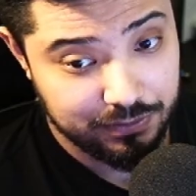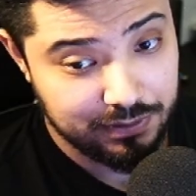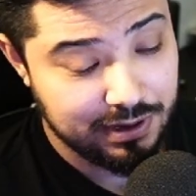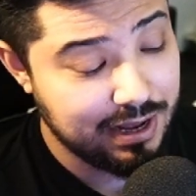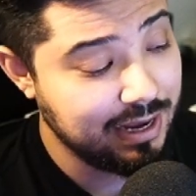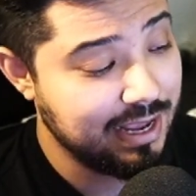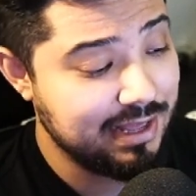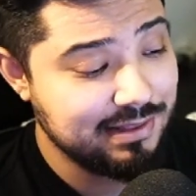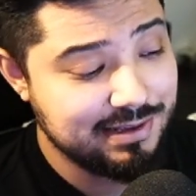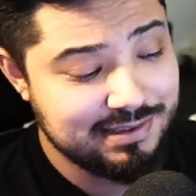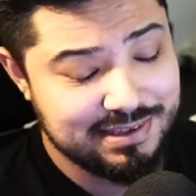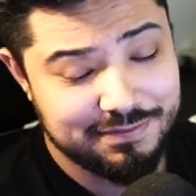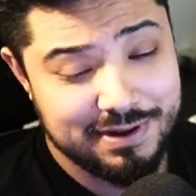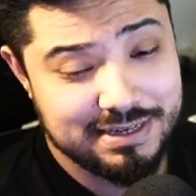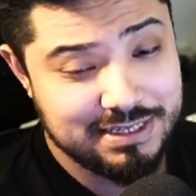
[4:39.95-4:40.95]
Again, this
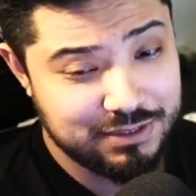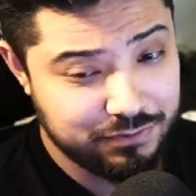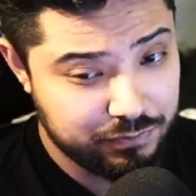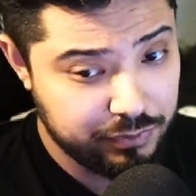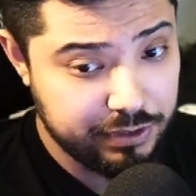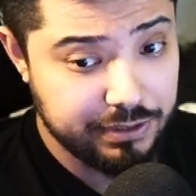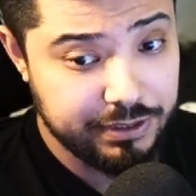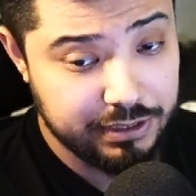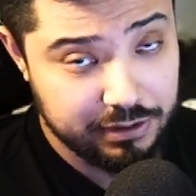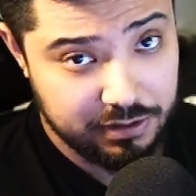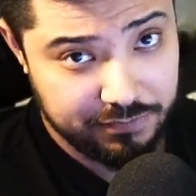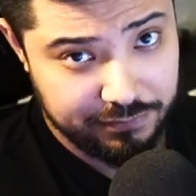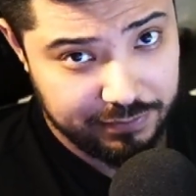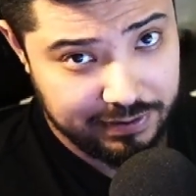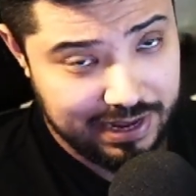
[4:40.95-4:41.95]
device is really good
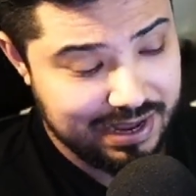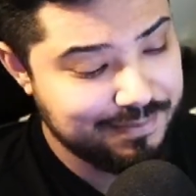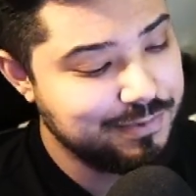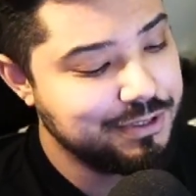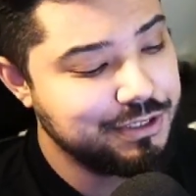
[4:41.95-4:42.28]
for gamers